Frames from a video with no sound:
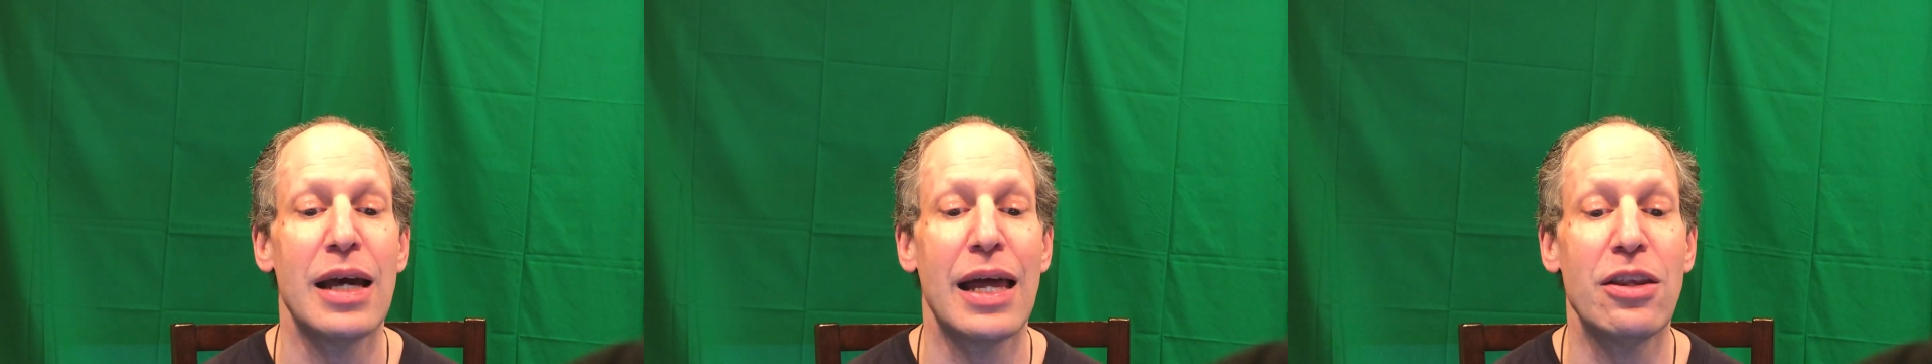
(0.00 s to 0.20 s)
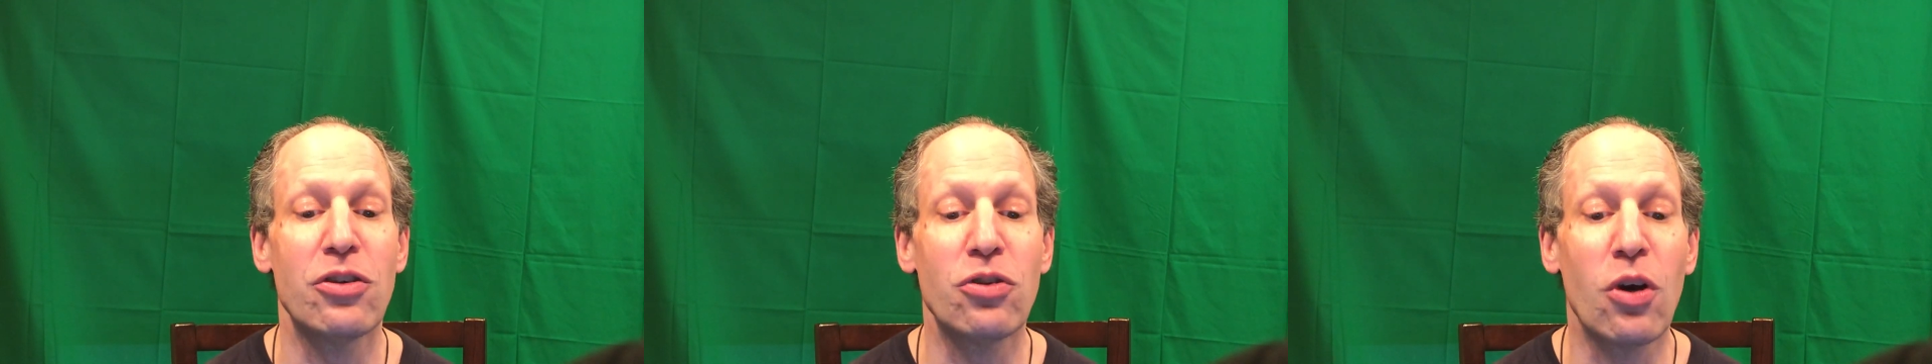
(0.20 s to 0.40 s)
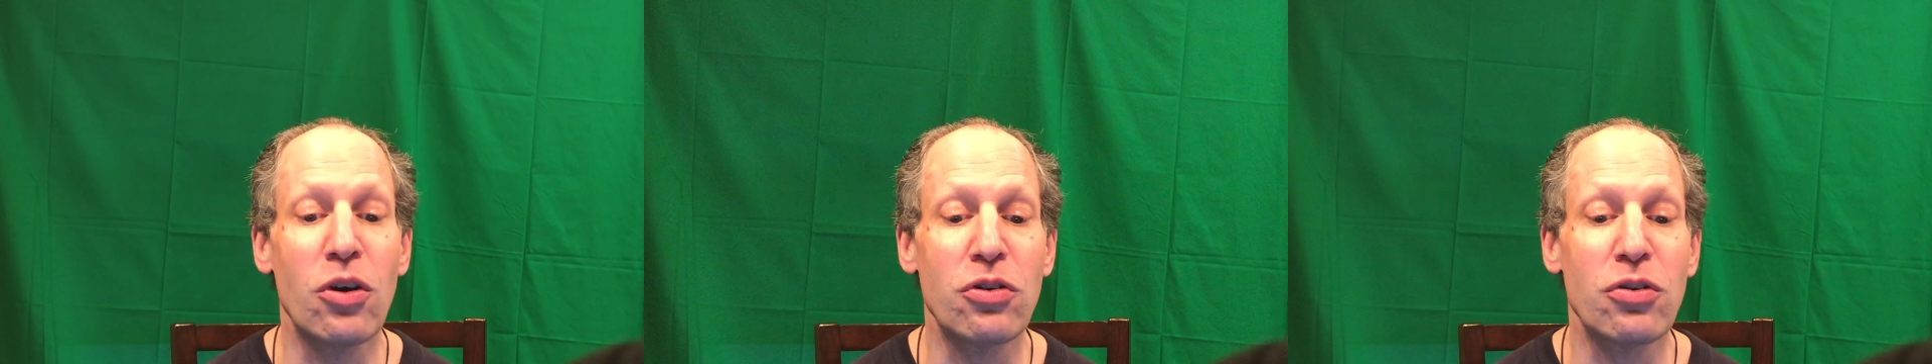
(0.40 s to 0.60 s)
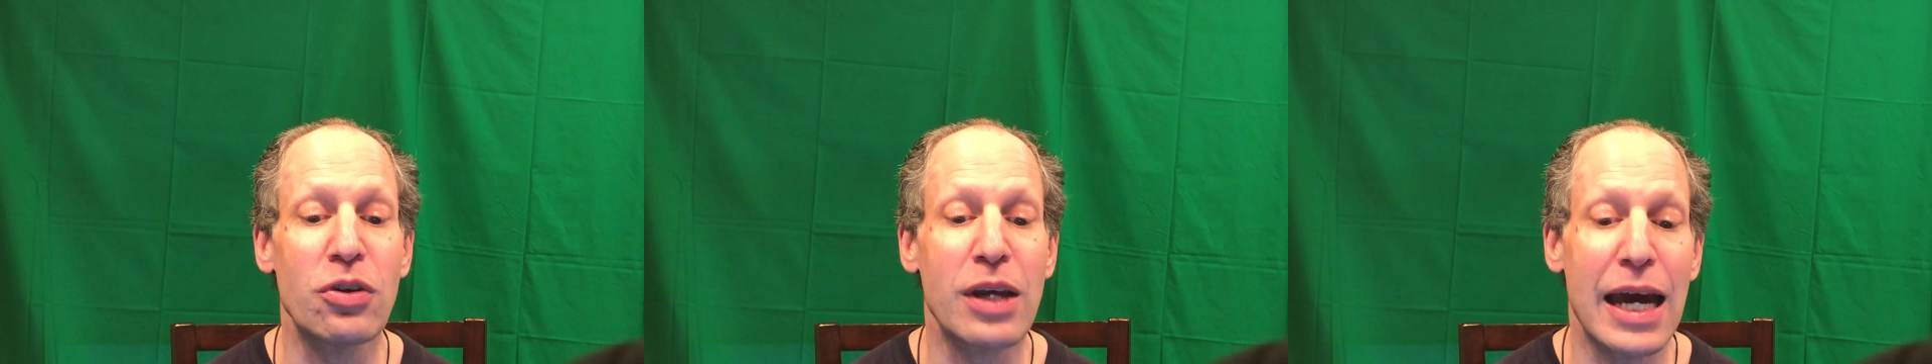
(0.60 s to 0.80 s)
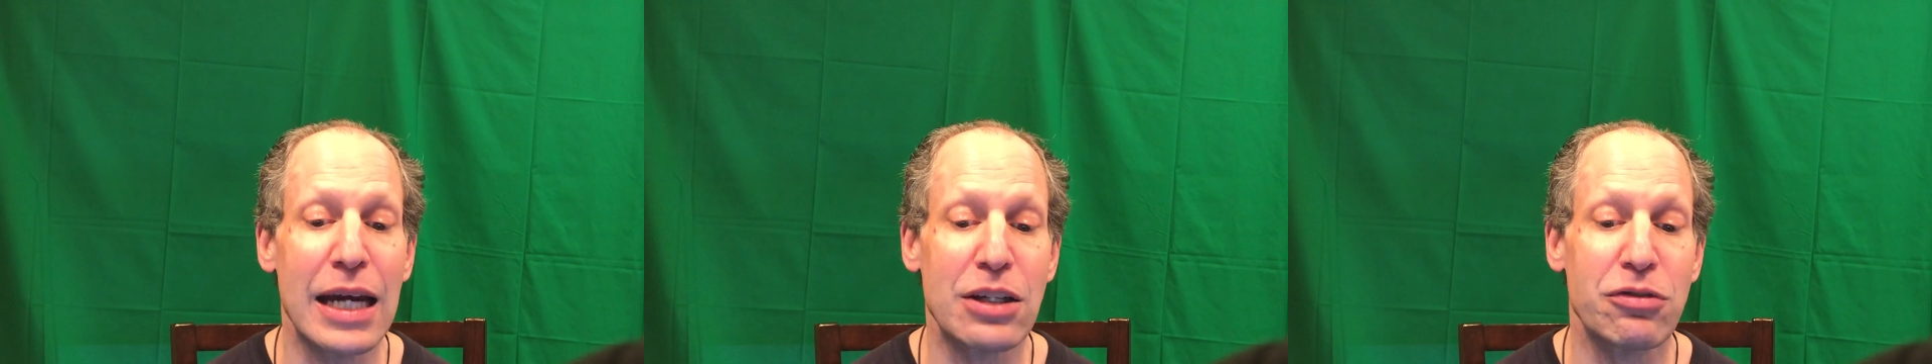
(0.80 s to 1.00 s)
And there's also
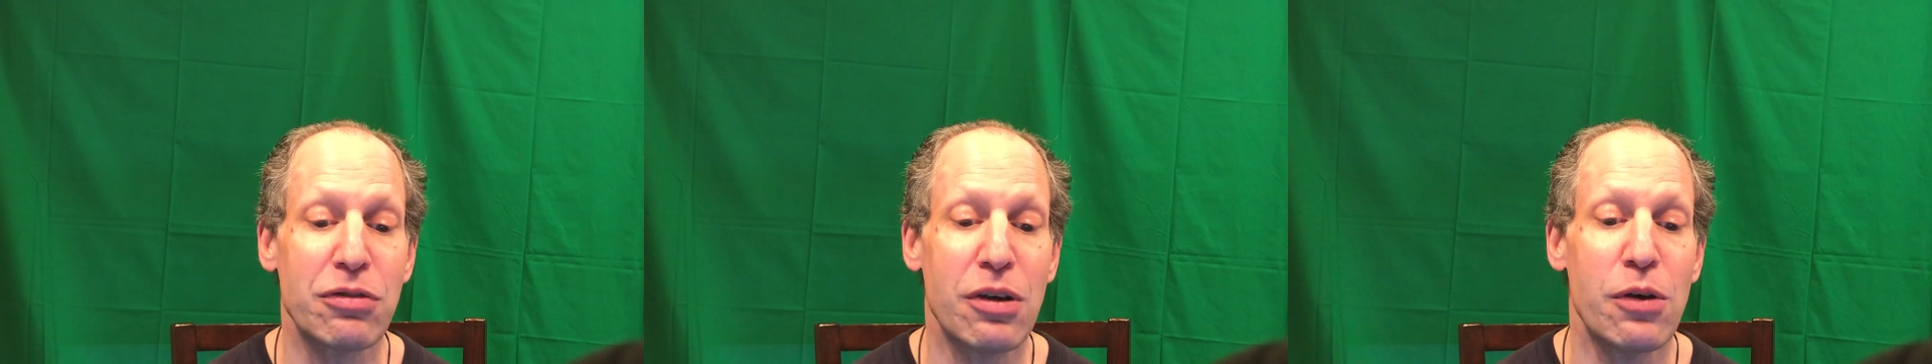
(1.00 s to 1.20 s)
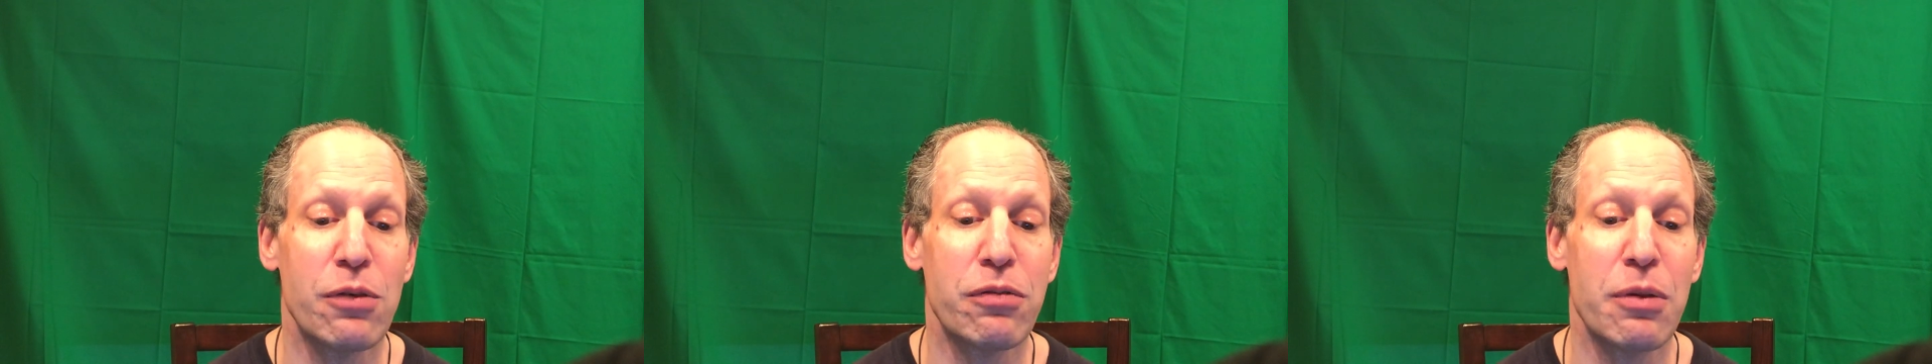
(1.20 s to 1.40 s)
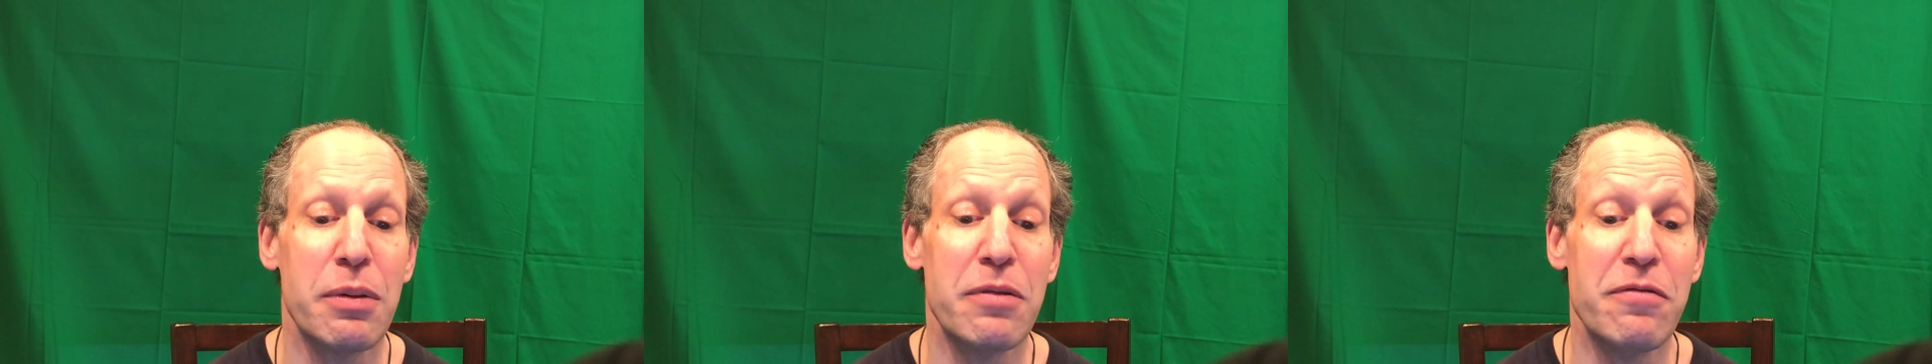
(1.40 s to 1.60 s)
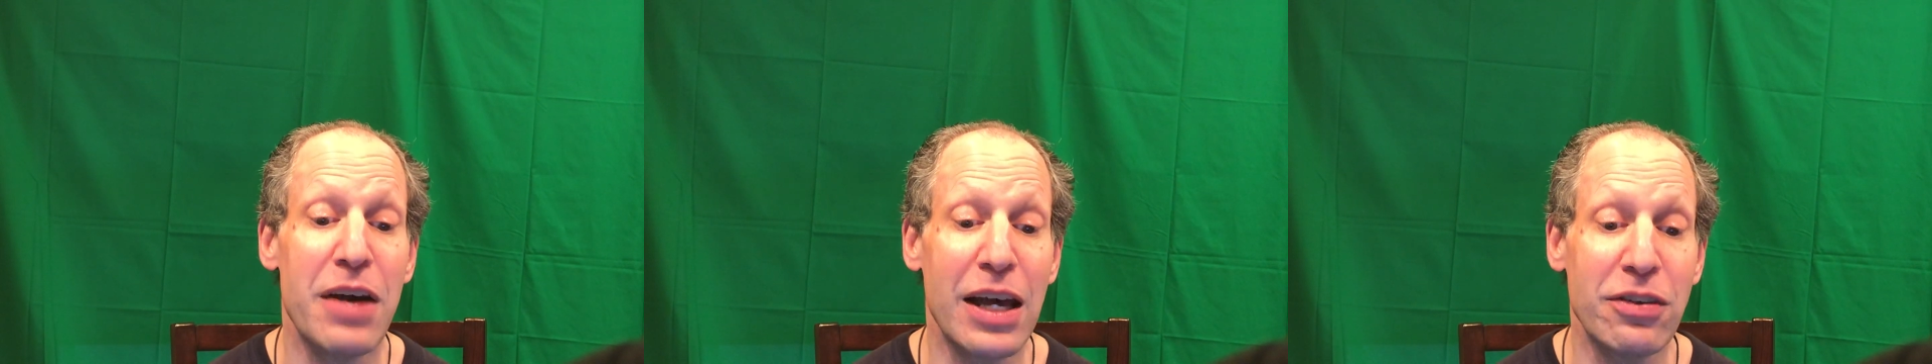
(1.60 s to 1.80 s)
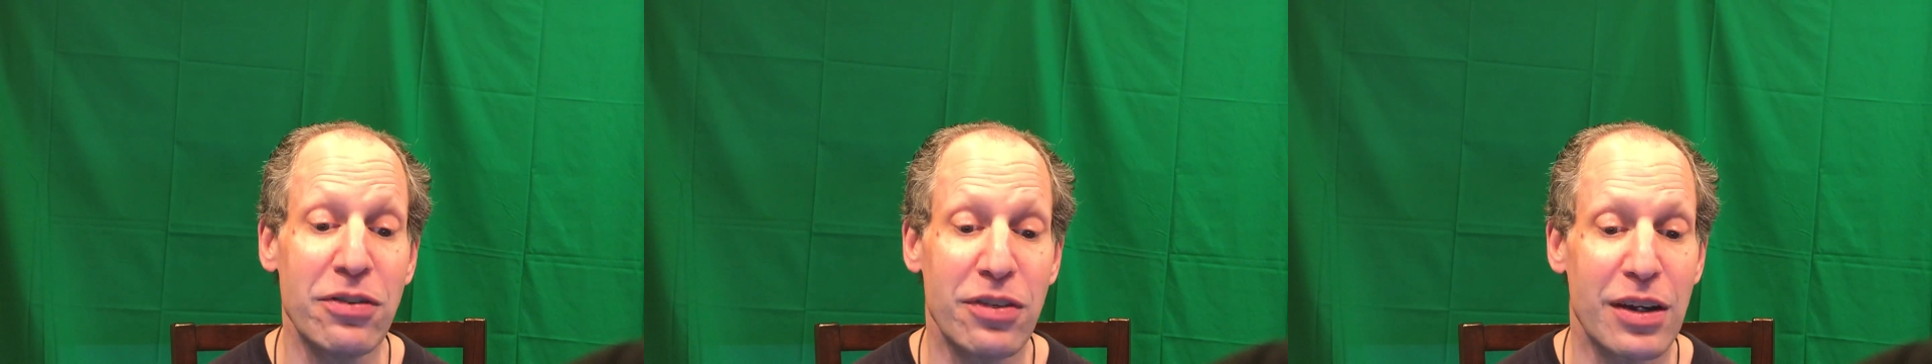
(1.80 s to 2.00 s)
cash flow from
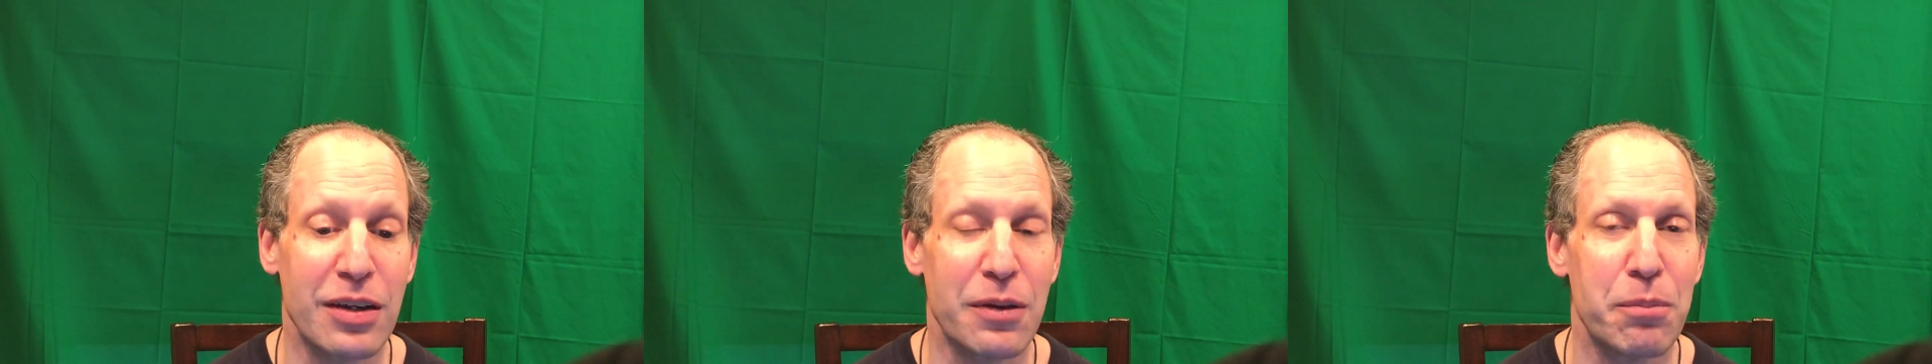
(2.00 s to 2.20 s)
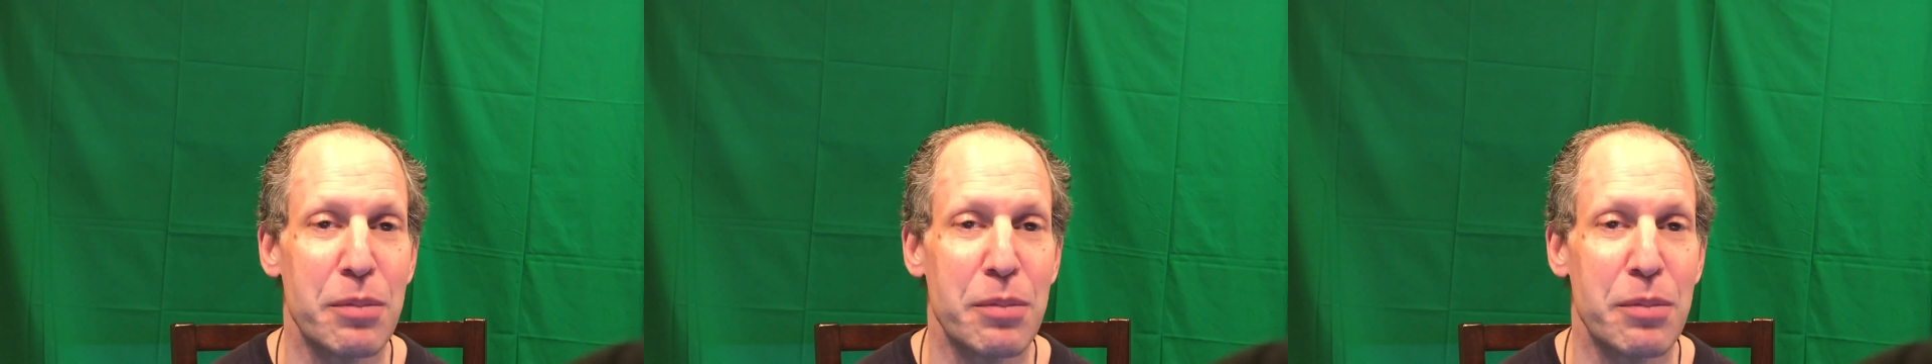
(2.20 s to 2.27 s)
investing.